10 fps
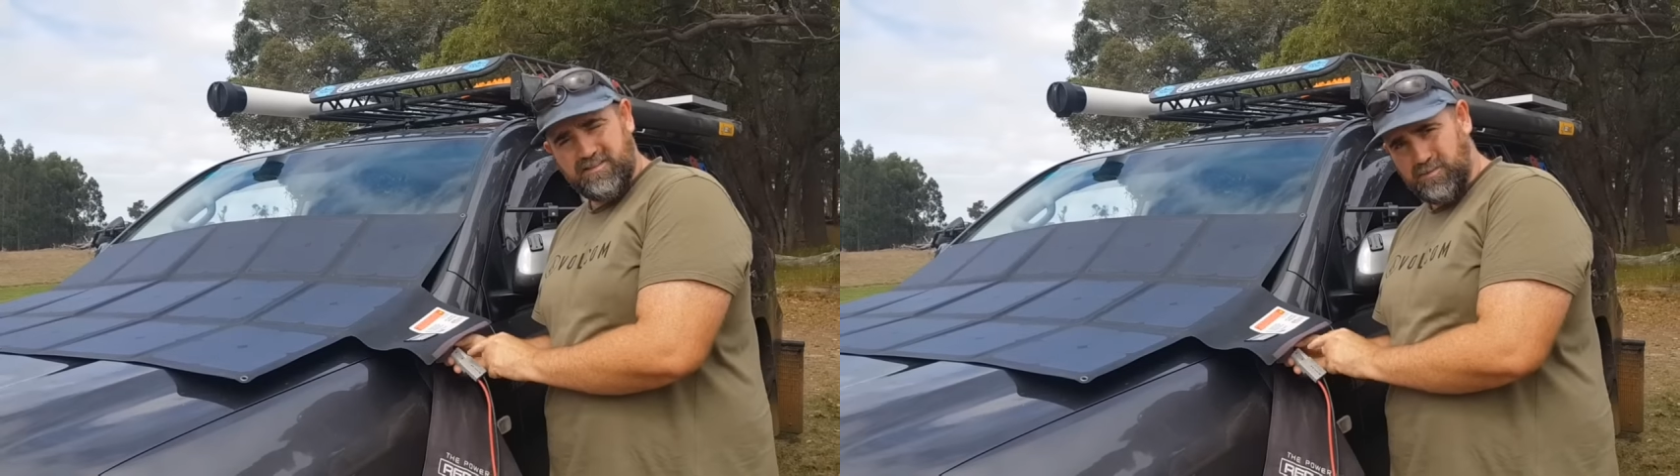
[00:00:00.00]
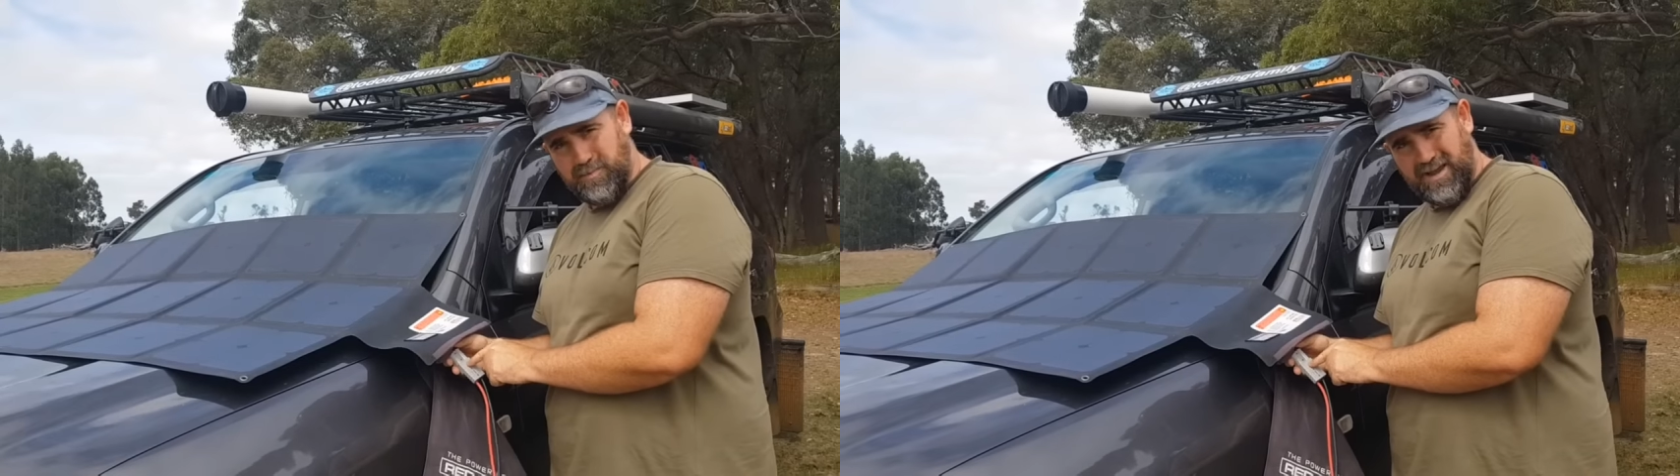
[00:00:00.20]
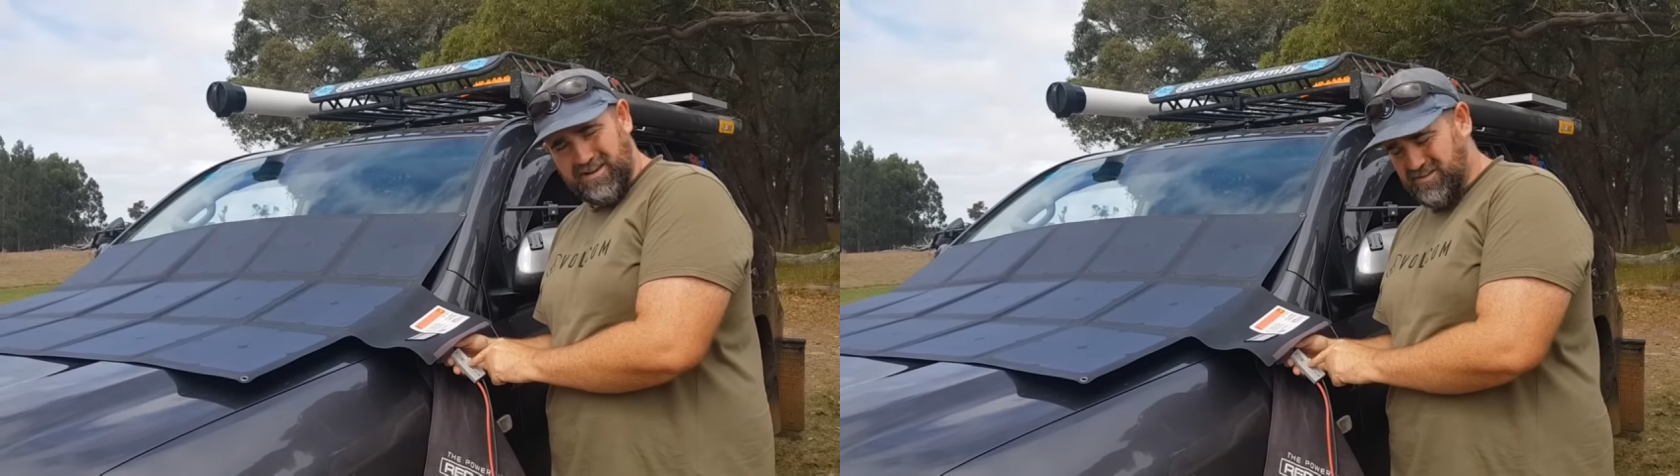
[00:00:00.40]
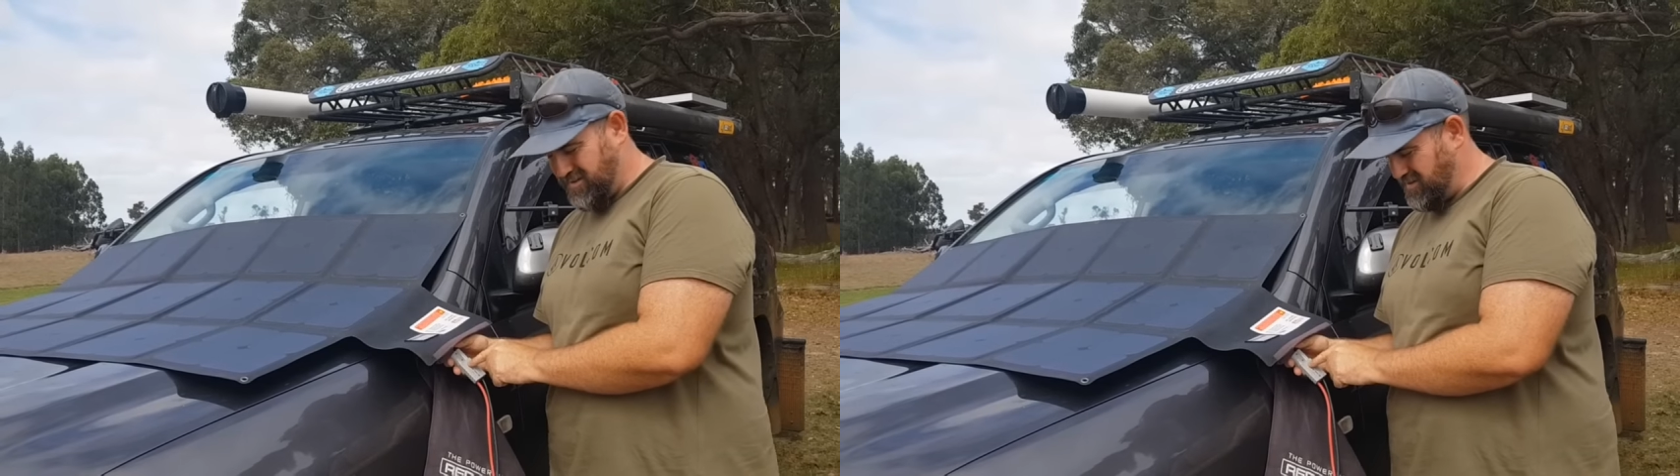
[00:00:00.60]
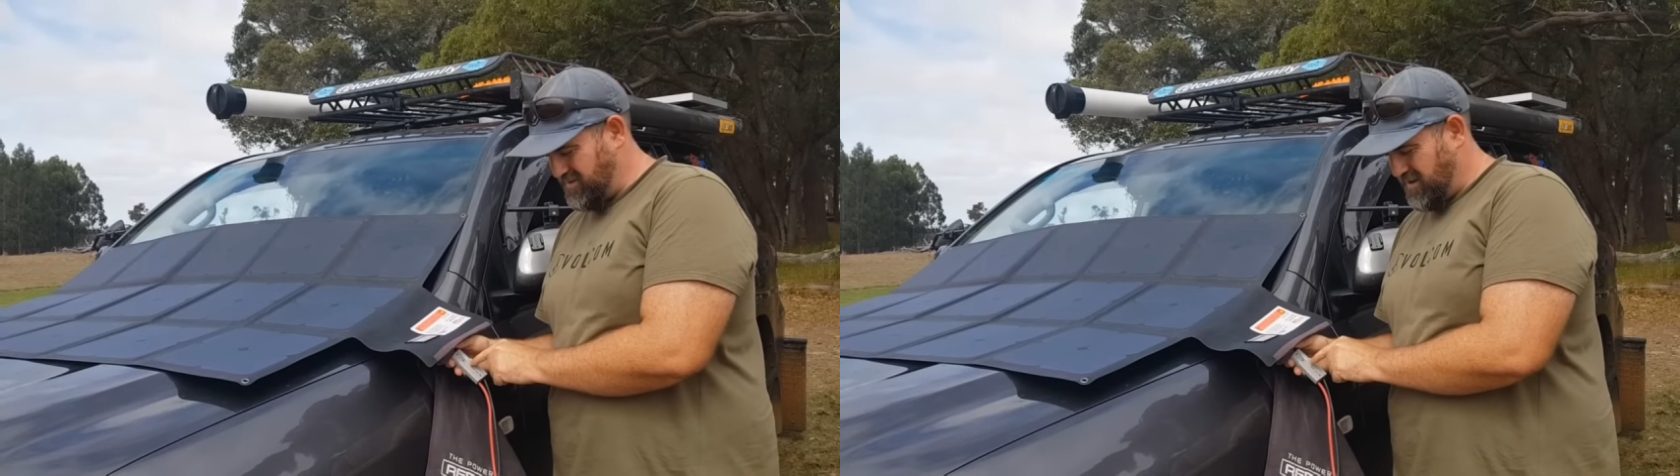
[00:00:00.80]
It's a
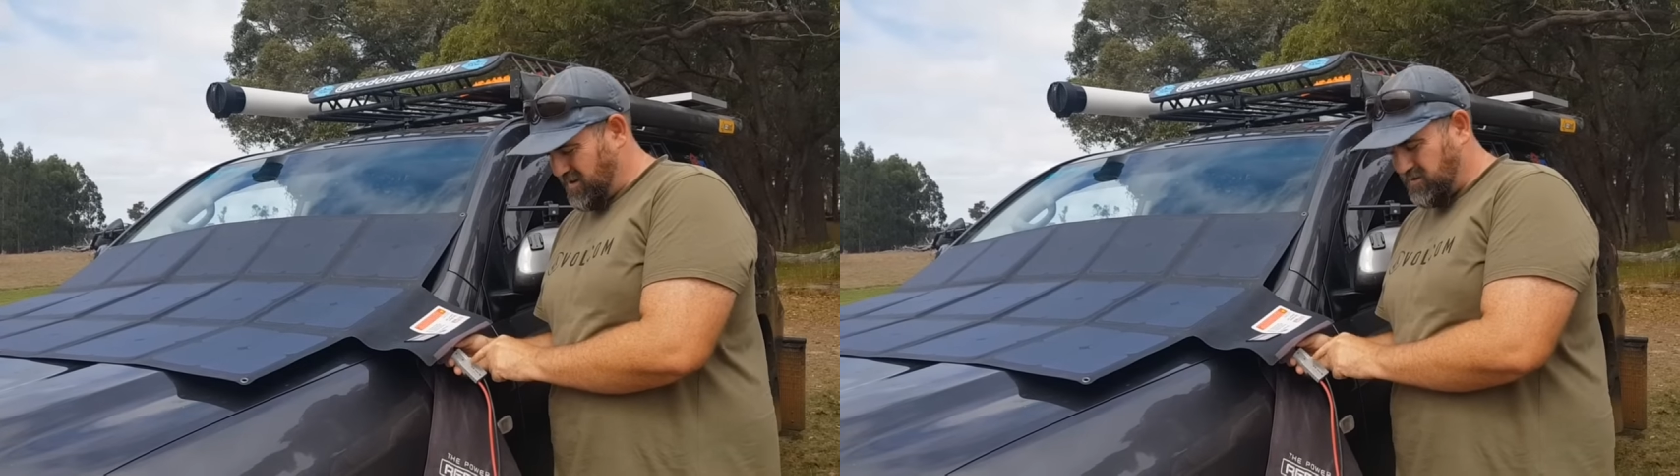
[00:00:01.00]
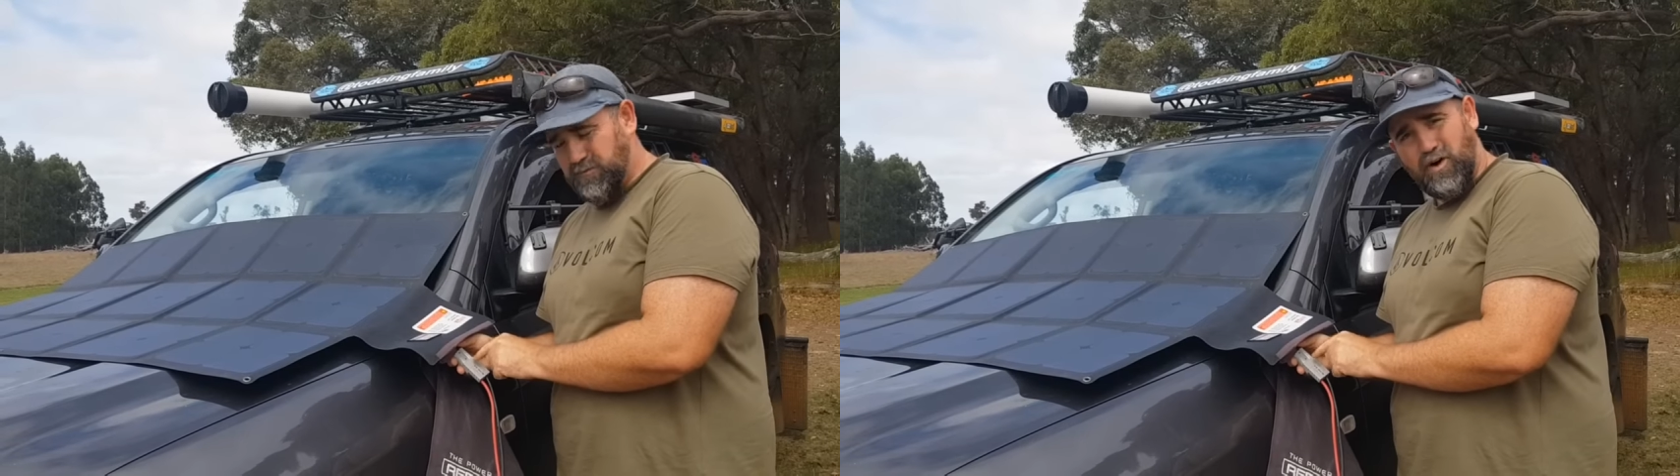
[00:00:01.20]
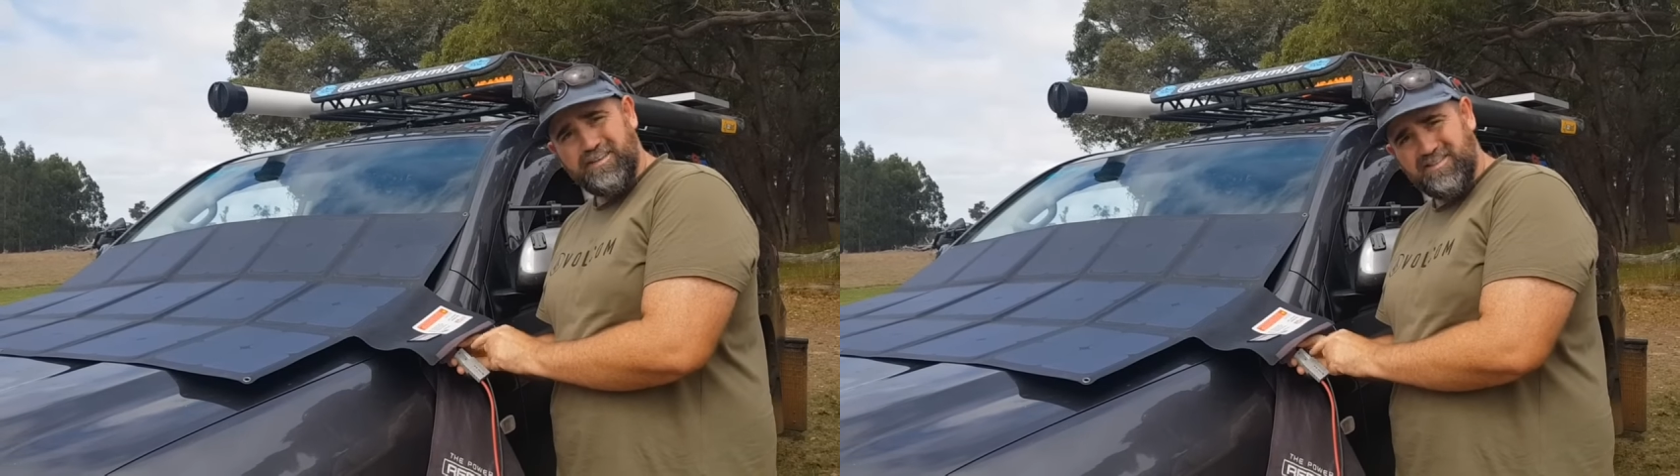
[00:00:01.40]
patented device.